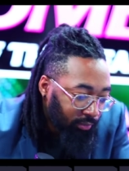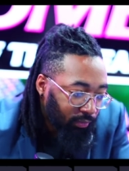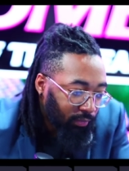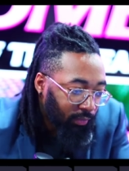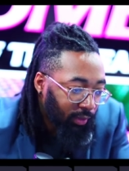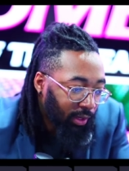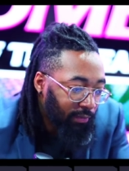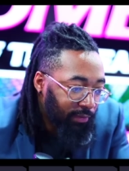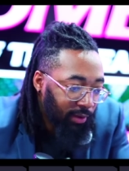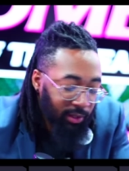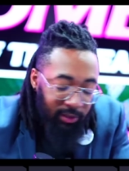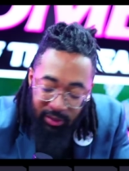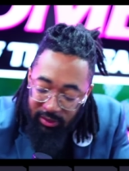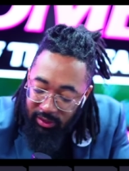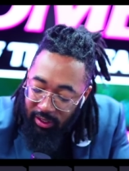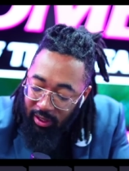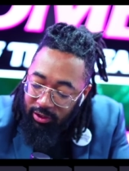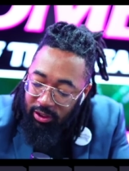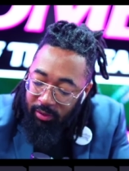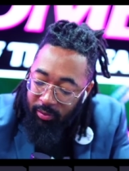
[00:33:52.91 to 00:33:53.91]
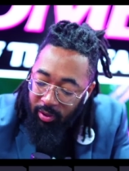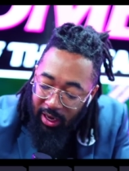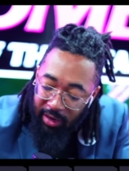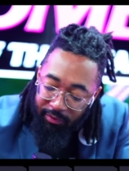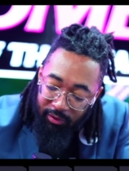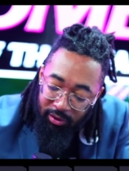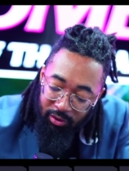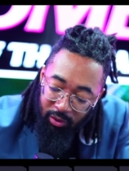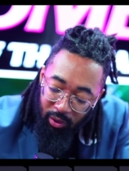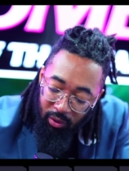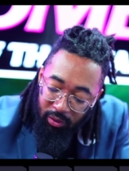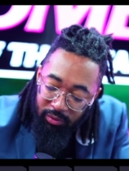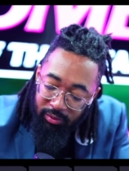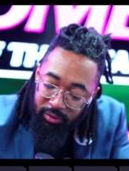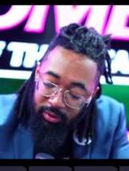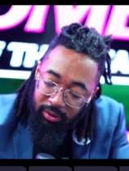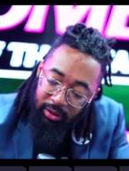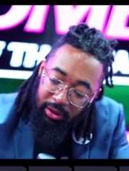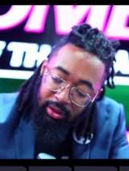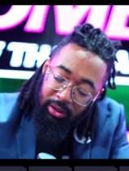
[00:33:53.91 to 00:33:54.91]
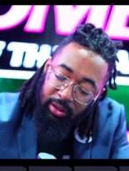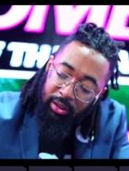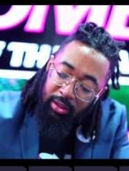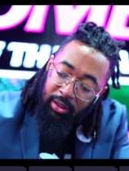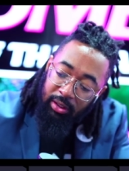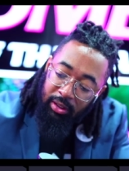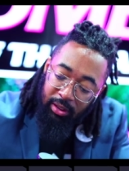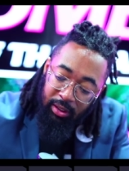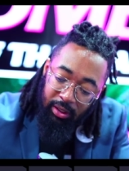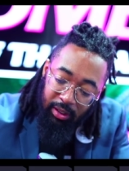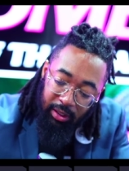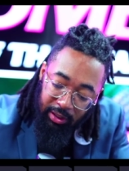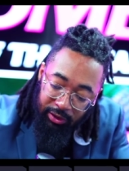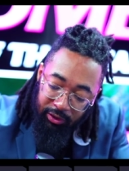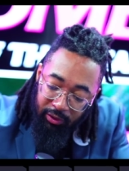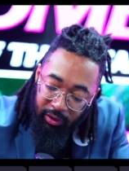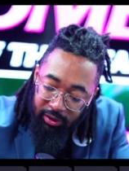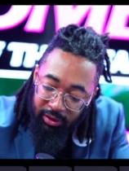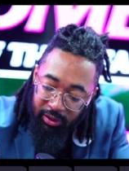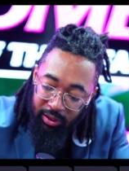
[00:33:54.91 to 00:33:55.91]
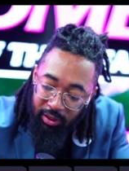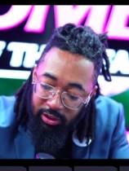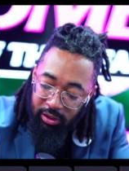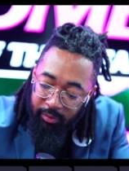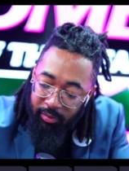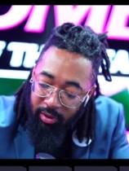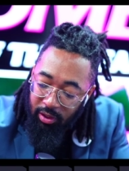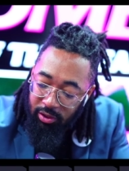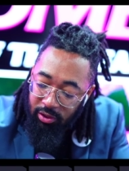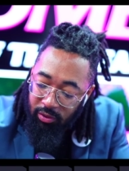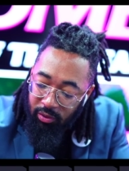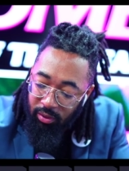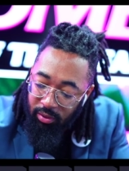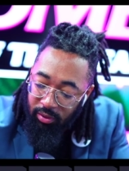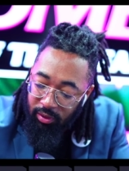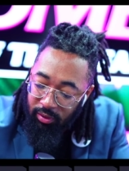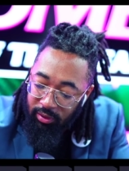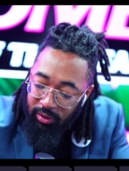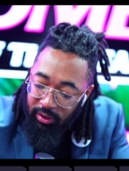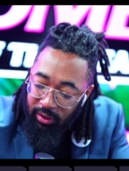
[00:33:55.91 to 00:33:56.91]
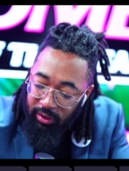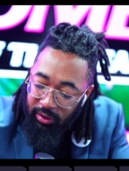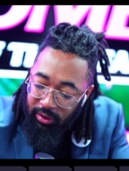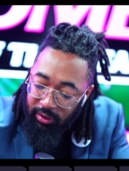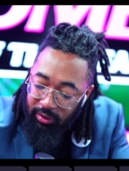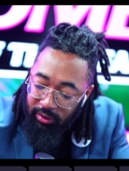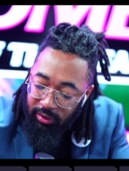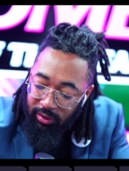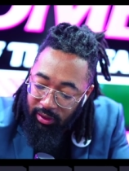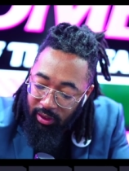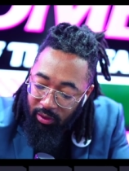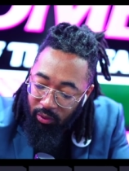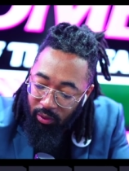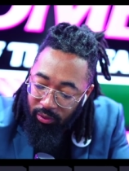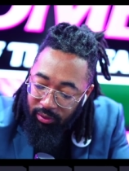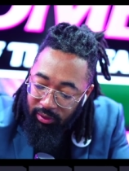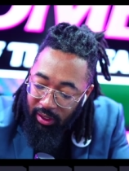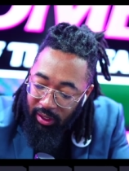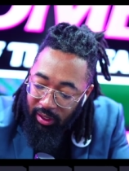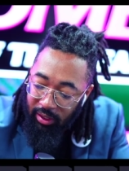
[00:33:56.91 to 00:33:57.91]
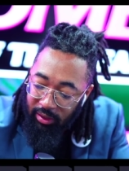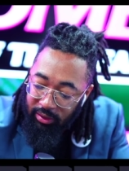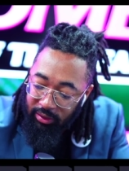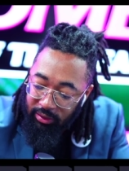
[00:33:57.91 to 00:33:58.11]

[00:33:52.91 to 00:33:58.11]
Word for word: if, does LTBR have the quote? I trust in LTBR's quote. Did, did, did, did they quote that?